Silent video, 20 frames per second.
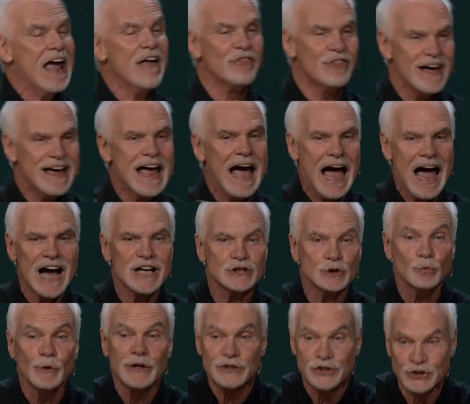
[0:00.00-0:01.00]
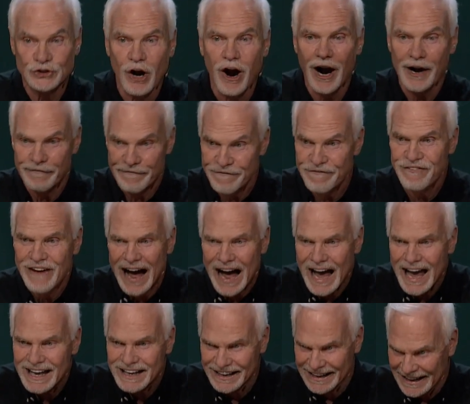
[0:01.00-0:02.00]
And they actually start
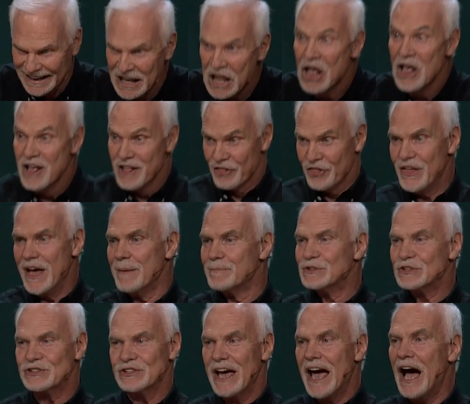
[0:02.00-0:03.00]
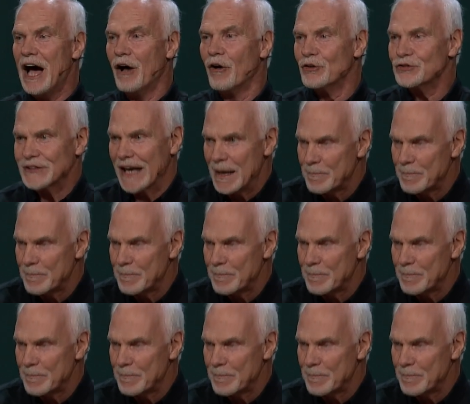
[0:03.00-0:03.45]
fighting themselves.